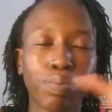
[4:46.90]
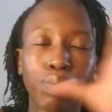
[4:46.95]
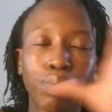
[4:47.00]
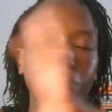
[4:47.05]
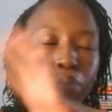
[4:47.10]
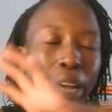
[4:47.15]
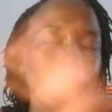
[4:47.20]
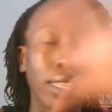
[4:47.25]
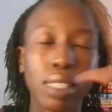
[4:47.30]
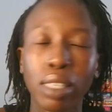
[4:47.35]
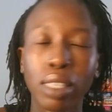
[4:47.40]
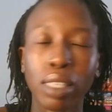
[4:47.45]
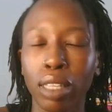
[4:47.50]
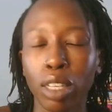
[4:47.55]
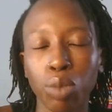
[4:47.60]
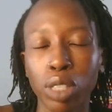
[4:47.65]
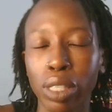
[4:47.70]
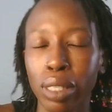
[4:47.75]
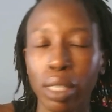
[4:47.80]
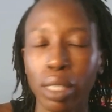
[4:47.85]
pattern that
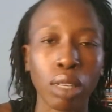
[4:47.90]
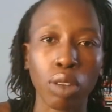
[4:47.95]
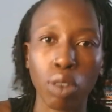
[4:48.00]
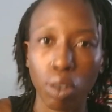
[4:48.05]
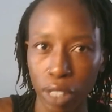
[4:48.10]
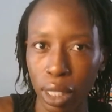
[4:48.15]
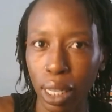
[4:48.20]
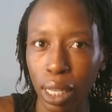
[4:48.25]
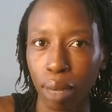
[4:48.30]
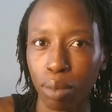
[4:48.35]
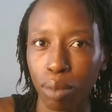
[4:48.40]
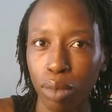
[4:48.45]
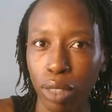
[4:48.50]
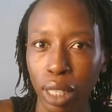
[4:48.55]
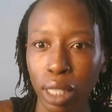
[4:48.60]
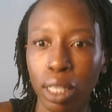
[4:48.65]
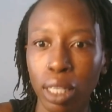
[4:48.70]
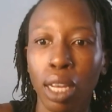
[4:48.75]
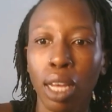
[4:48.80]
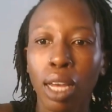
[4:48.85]
we're seeing over time, right?
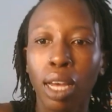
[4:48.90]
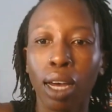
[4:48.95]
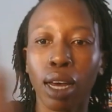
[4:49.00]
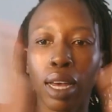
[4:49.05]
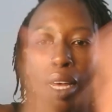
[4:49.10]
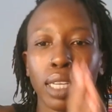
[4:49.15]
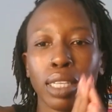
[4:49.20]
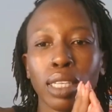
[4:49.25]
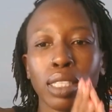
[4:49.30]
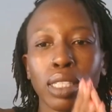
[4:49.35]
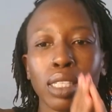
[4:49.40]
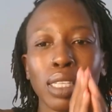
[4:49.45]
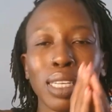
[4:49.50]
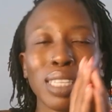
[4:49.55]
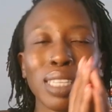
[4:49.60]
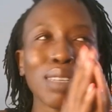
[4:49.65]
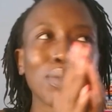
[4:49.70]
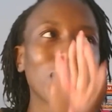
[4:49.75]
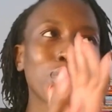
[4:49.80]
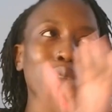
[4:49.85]
And it's less
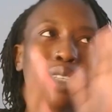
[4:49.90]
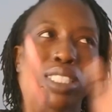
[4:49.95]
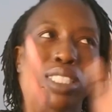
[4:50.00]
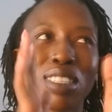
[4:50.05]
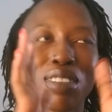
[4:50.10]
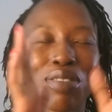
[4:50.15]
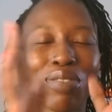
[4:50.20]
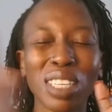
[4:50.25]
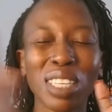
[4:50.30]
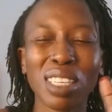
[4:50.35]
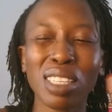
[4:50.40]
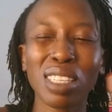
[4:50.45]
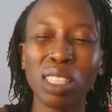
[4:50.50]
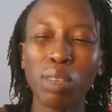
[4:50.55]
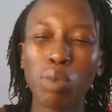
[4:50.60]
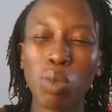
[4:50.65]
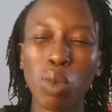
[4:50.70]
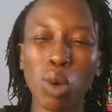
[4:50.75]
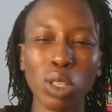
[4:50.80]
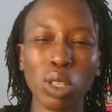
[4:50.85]
about pointing fingers and
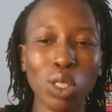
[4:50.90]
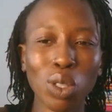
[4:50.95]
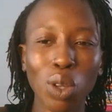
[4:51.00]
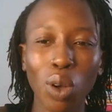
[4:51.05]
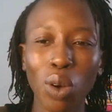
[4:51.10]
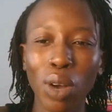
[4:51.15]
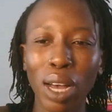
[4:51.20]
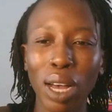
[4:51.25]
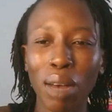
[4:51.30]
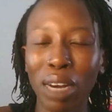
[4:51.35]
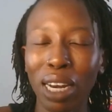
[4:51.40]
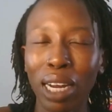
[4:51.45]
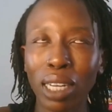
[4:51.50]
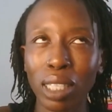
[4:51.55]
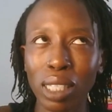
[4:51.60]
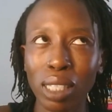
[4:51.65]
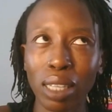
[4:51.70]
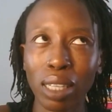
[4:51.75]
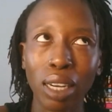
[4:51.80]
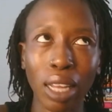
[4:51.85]
more so about
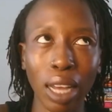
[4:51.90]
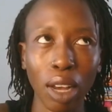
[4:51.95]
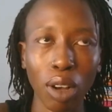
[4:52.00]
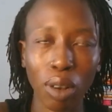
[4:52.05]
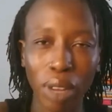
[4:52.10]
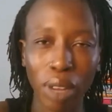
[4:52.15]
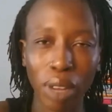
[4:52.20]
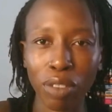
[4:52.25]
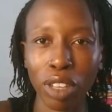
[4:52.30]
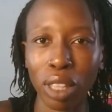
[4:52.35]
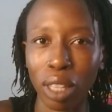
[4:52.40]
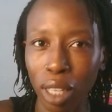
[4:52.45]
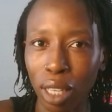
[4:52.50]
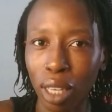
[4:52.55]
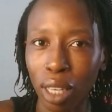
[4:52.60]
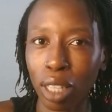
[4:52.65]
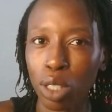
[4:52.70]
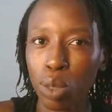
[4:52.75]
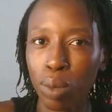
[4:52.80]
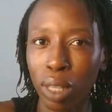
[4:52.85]
understanding how everything
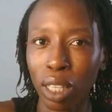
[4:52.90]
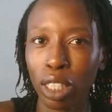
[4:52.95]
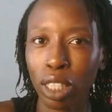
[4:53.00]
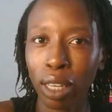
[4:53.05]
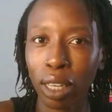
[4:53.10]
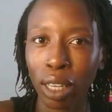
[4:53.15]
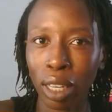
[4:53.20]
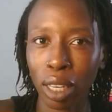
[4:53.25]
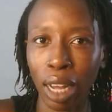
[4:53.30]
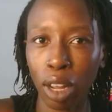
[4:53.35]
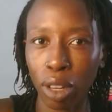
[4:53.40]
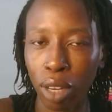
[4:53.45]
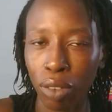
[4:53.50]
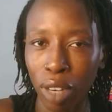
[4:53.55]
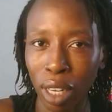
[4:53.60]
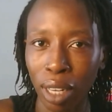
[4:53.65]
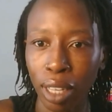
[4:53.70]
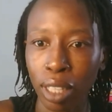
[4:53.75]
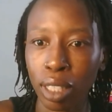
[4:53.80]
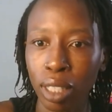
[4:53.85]
connects with each other and how they
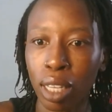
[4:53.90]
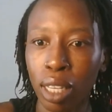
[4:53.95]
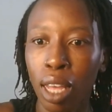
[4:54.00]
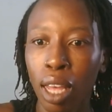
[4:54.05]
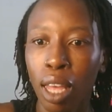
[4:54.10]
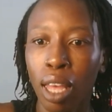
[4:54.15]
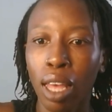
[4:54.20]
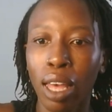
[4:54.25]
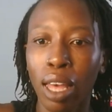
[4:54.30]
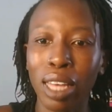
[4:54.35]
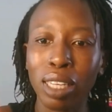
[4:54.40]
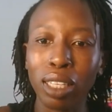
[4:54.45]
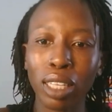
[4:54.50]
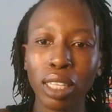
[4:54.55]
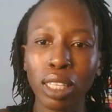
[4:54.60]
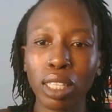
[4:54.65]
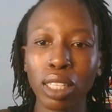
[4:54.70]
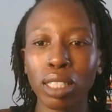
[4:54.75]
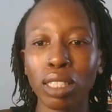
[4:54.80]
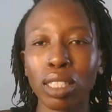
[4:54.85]
relate. And
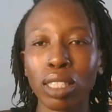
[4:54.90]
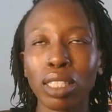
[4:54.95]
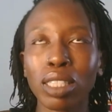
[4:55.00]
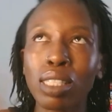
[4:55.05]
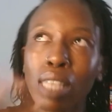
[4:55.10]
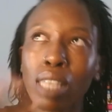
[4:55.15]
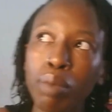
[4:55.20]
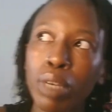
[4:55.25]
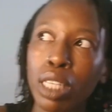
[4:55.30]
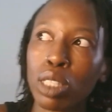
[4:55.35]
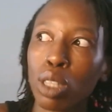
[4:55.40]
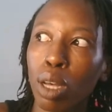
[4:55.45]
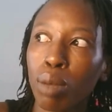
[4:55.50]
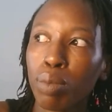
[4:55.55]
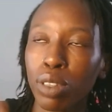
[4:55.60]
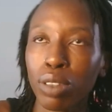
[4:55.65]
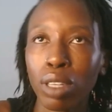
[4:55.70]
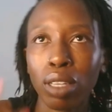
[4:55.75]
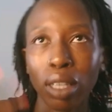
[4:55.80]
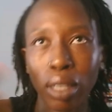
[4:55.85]
in the same
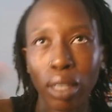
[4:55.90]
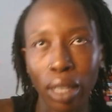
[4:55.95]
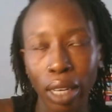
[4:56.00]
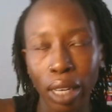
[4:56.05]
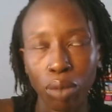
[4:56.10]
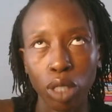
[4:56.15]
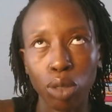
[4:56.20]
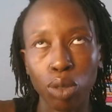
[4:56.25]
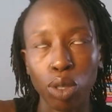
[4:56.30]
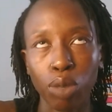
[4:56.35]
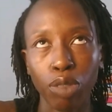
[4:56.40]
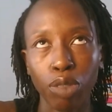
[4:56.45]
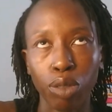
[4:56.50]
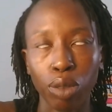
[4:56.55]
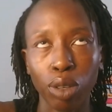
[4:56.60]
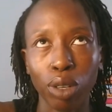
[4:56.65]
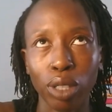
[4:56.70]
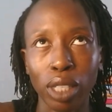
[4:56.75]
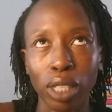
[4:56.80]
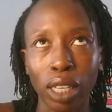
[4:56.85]
example, like we use for root
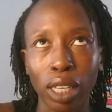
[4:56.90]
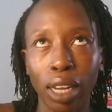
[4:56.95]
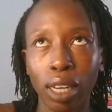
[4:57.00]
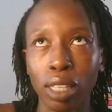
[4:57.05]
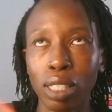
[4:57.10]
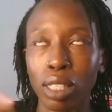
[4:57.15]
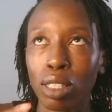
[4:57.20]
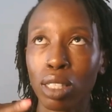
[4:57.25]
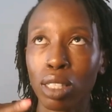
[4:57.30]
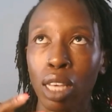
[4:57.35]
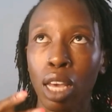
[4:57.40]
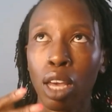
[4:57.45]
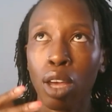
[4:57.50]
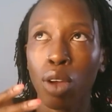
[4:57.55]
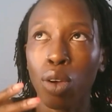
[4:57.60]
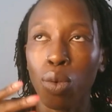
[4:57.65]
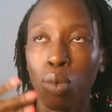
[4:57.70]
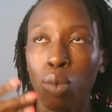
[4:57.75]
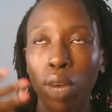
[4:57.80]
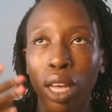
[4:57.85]
cause analysis,
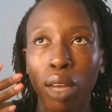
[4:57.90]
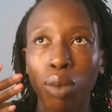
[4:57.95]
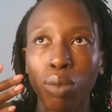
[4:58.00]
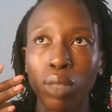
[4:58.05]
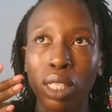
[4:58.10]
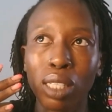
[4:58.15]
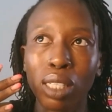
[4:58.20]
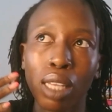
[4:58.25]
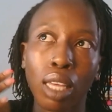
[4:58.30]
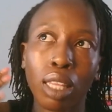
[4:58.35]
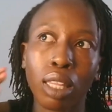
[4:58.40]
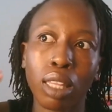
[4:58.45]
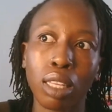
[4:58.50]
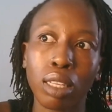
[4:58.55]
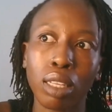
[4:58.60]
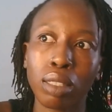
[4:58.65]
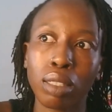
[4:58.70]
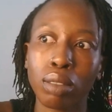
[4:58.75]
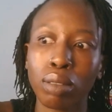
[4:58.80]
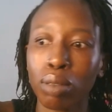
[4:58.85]
where we say
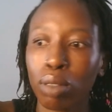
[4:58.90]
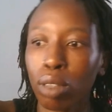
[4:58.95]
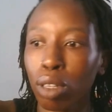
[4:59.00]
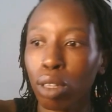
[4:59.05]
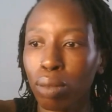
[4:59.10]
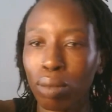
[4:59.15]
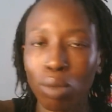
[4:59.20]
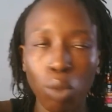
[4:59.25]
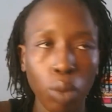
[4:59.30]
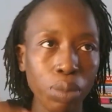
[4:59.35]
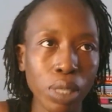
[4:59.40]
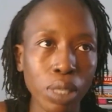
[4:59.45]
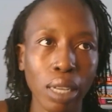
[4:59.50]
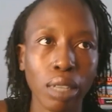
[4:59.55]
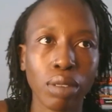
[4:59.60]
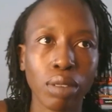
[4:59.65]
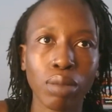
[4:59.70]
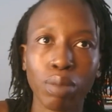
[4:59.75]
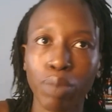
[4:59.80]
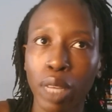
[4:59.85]
the
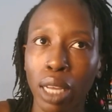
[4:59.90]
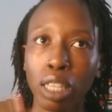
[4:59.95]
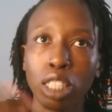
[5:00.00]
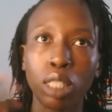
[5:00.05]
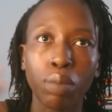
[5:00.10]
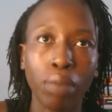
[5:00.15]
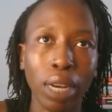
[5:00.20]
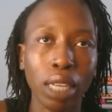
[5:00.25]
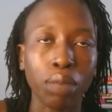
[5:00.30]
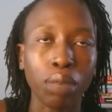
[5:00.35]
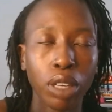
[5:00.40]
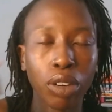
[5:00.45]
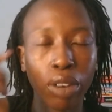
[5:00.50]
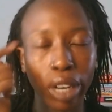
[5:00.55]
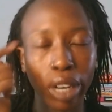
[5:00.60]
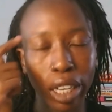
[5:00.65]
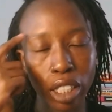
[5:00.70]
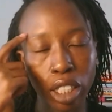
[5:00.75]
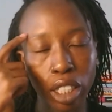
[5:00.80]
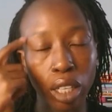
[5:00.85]
website page might be
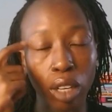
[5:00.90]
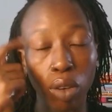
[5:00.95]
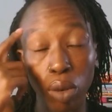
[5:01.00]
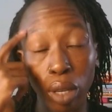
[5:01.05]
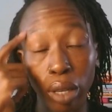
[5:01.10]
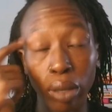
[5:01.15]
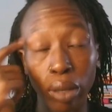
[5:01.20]
crashing